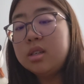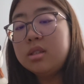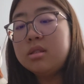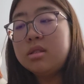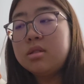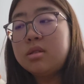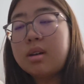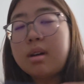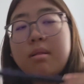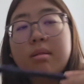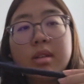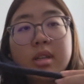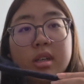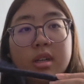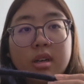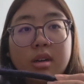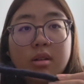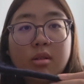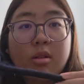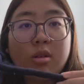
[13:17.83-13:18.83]
so I'm gonna
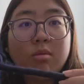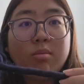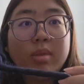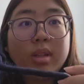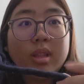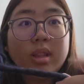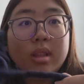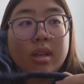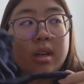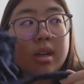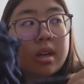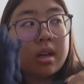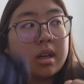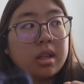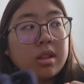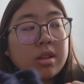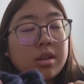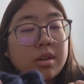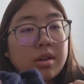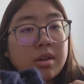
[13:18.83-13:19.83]
go open the
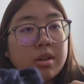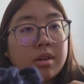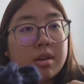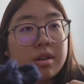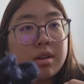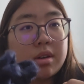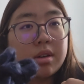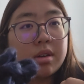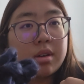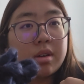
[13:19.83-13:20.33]
other